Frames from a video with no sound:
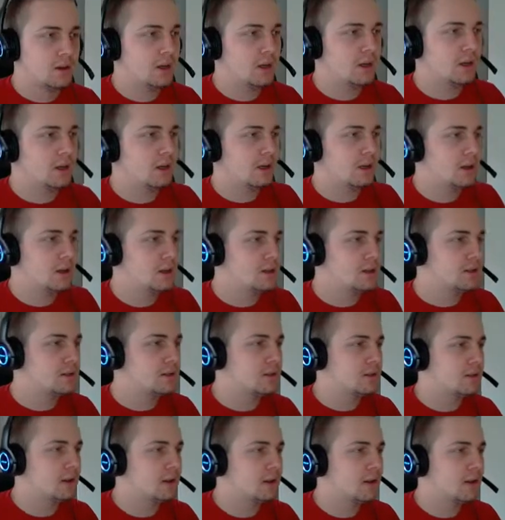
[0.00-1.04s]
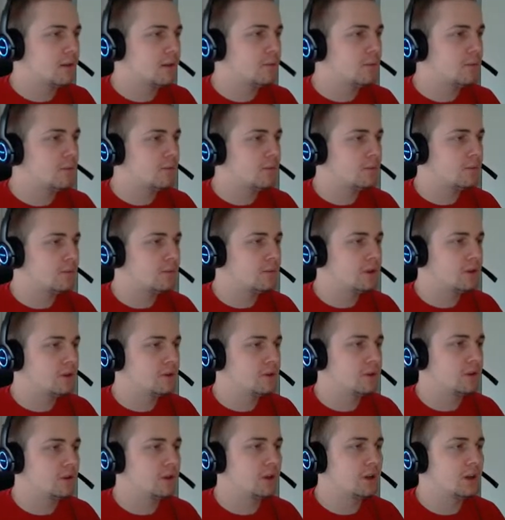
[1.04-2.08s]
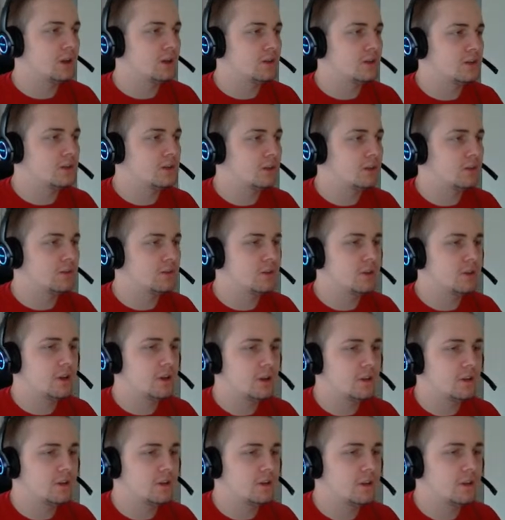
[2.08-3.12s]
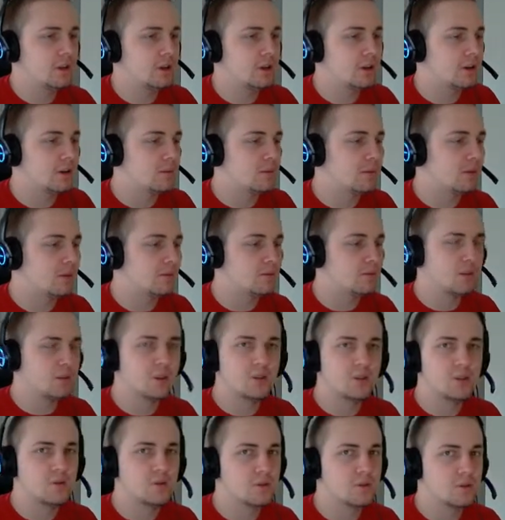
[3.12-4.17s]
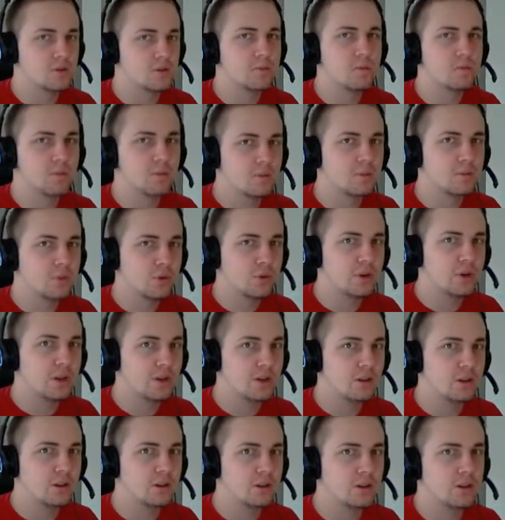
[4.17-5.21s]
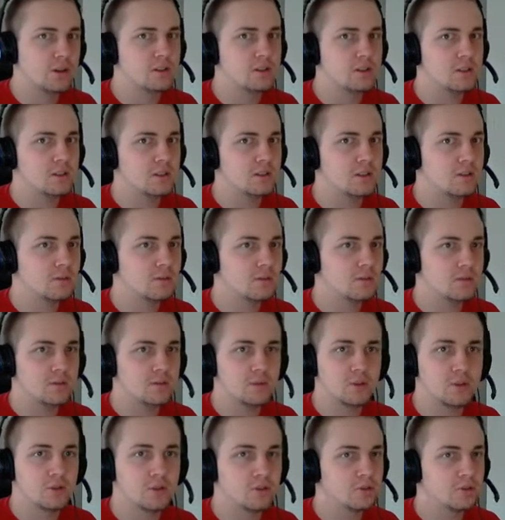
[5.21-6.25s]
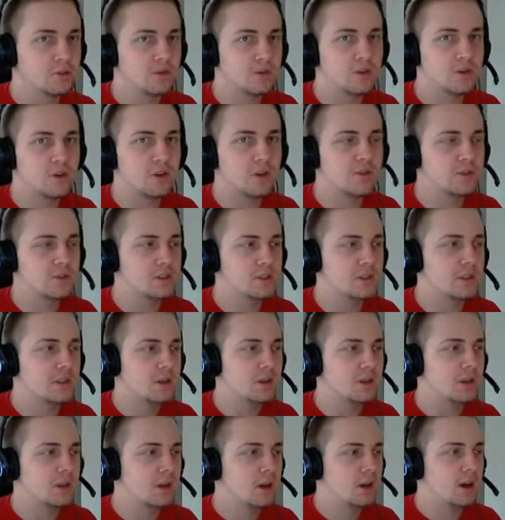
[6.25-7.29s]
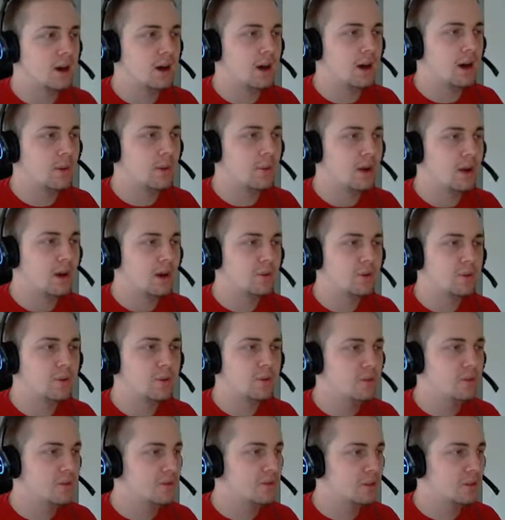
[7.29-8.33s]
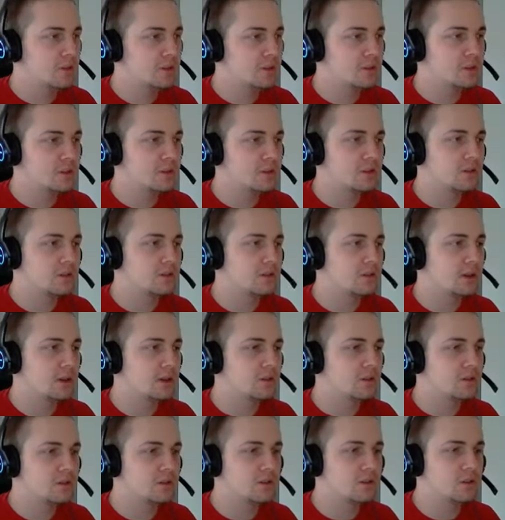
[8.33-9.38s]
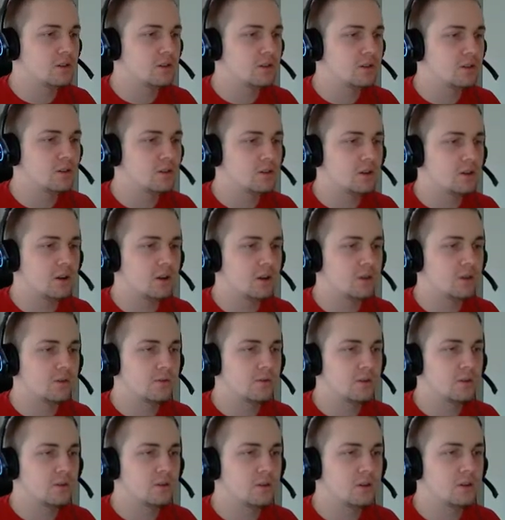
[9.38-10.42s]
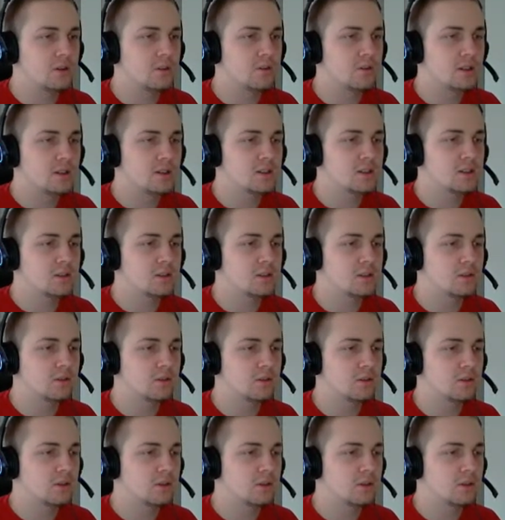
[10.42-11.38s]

Okay guys, we're going to be looking at silver now. Our bronze was pretty darn easy, as I'm sure most of you have seen. I'm going to be moving on to silver now, so let's start off with the basic silver.